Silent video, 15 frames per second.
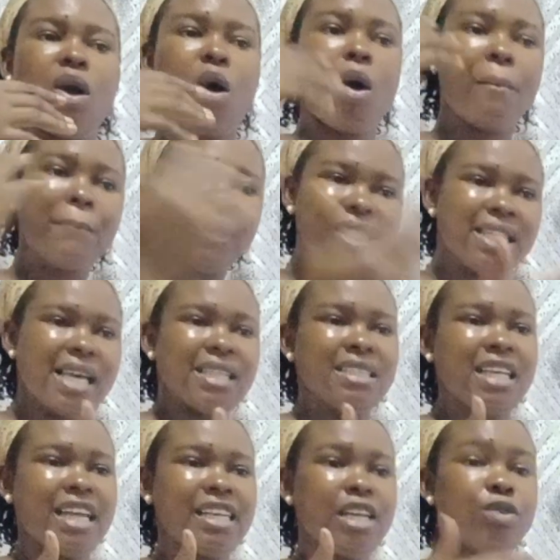
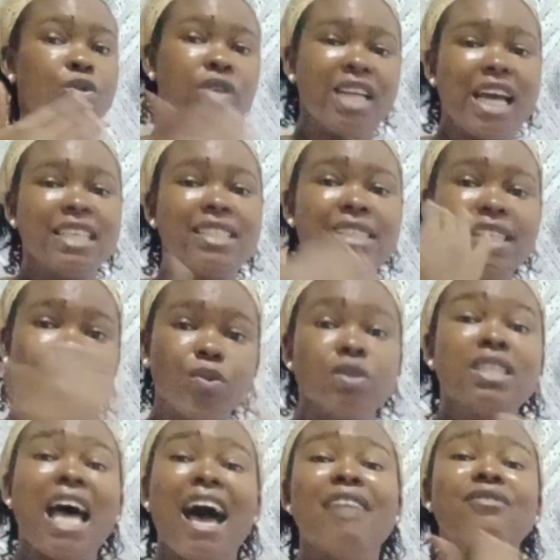competent, and they know that
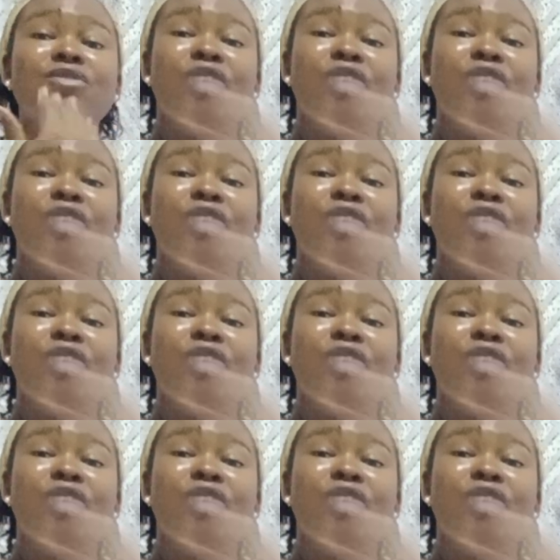skills are